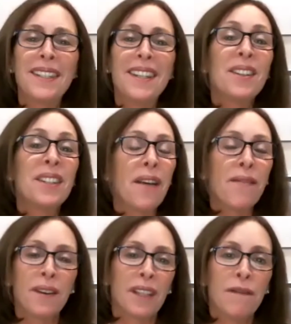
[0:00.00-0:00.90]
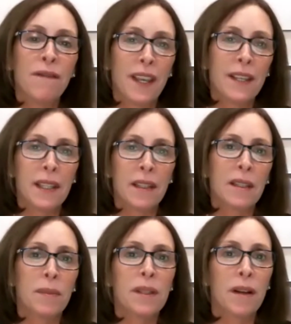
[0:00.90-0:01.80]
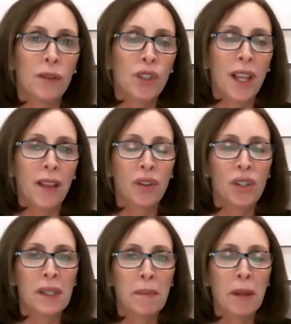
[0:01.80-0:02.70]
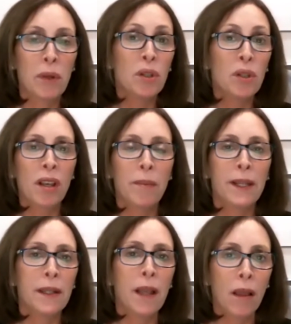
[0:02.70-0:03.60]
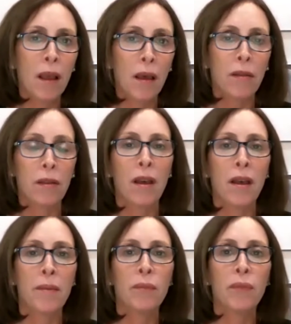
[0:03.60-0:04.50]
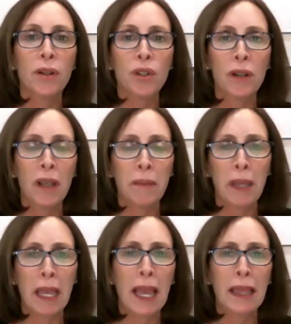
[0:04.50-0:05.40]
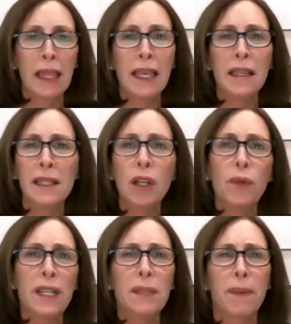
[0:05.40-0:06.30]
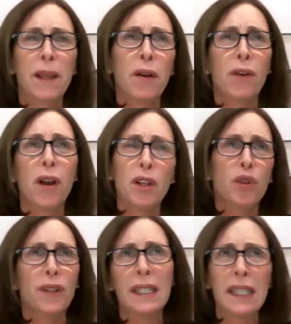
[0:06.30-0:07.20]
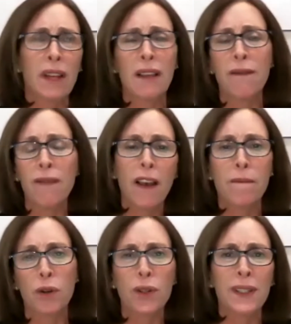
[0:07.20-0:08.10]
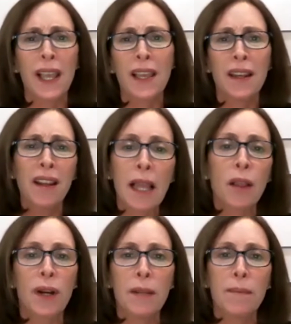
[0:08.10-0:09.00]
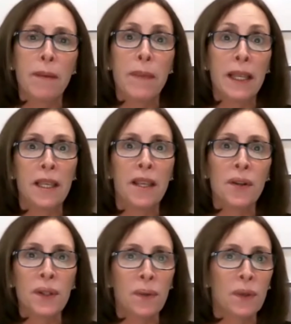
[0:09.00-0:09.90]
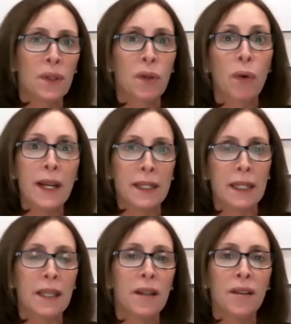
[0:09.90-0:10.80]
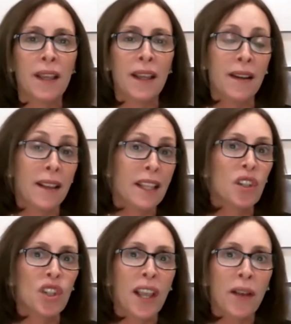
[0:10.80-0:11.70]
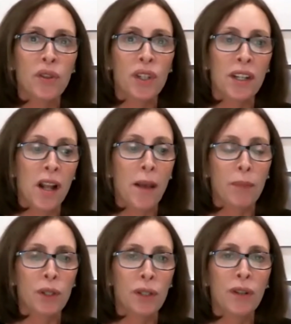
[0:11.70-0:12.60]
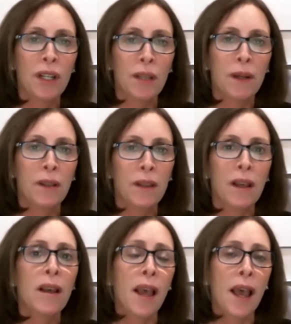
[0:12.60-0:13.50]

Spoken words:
You're definitely facing several challenges. I mean, when you talk about telehealth, Rich, I mean, I think it's increased by over 175%, accelerated by many years. So it's great to hear that that's a challenge and an opportunity, but the